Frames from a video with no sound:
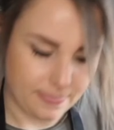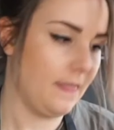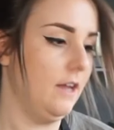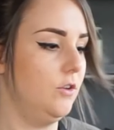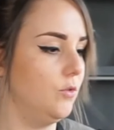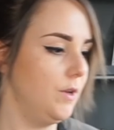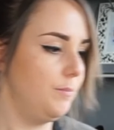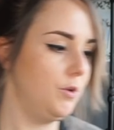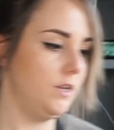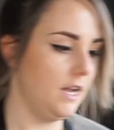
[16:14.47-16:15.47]
Do we
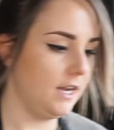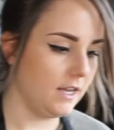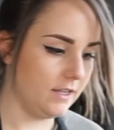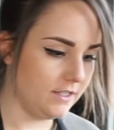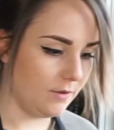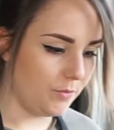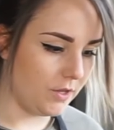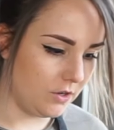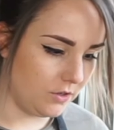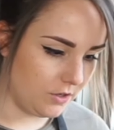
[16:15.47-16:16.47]
put like something
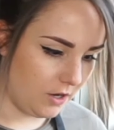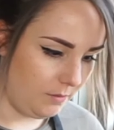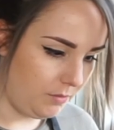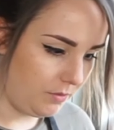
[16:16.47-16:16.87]
on top?